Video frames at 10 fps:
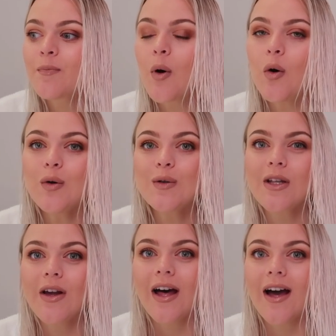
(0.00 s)
but
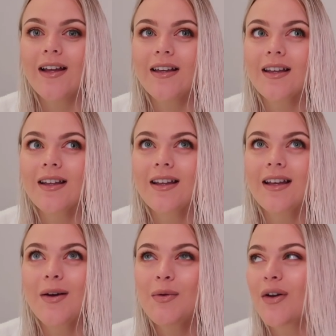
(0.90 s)
also like
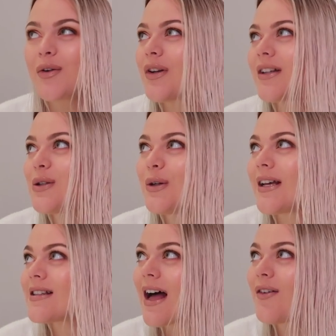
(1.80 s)
we've only got like 2
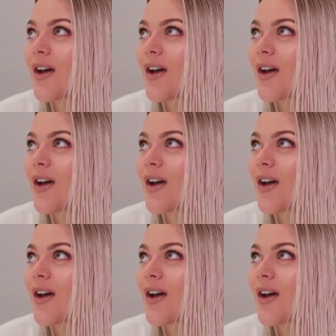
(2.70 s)
days left.